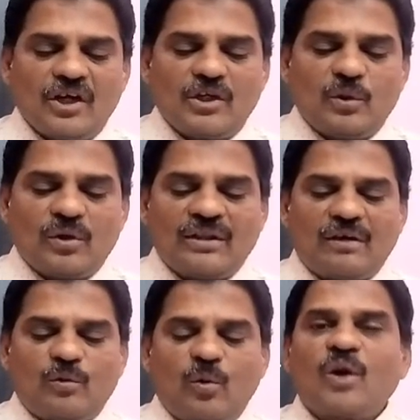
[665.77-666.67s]
During
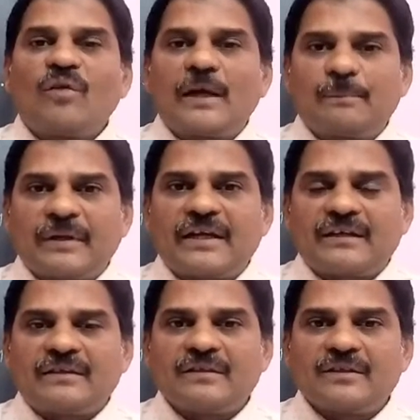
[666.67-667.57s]
the Cold War
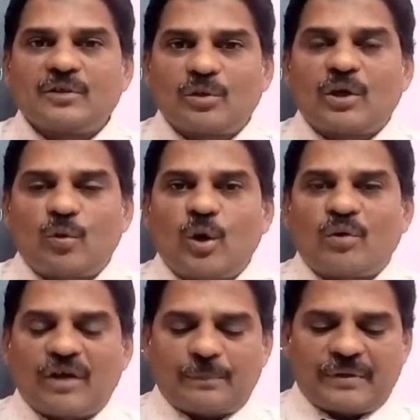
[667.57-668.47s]

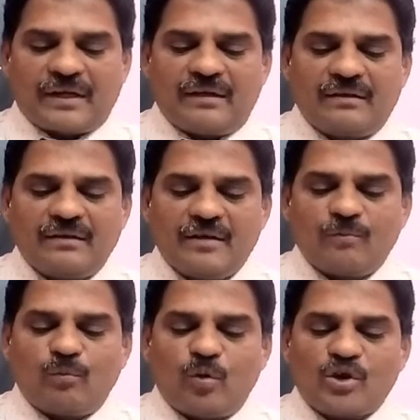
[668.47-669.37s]
period,
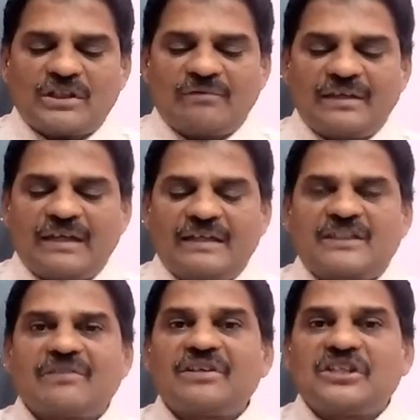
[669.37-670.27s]
most of the
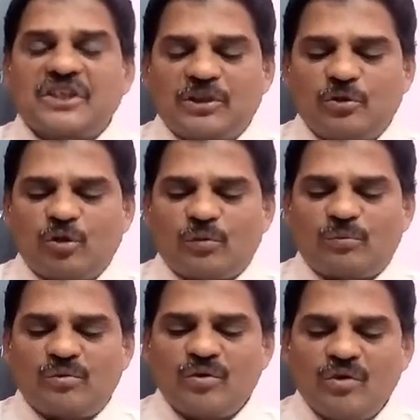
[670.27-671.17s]
countries of Eastern
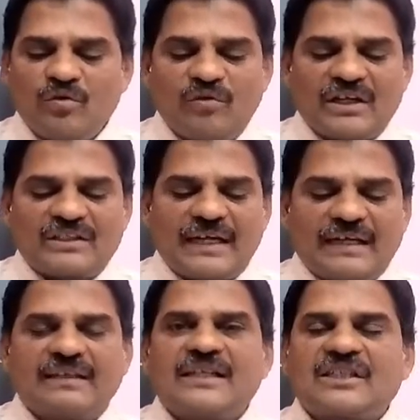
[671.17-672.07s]
Europe were
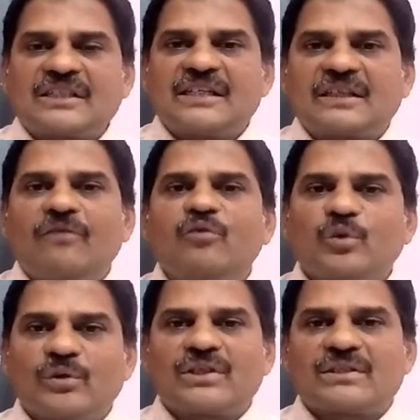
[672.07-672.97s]
satellite states of
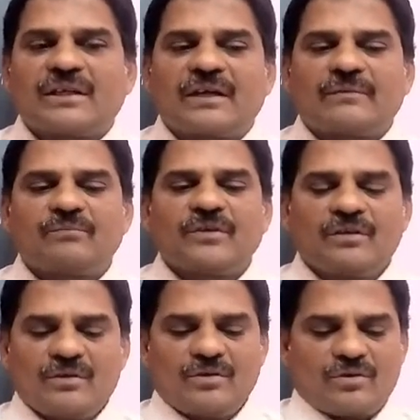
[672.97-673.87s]
USSR.
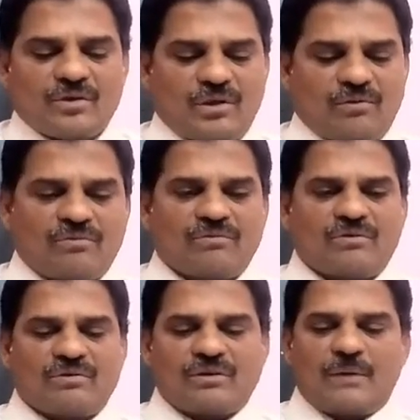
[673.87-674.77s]
Now,
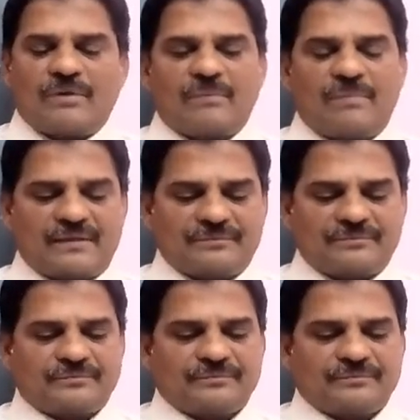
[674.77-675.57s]
coming back,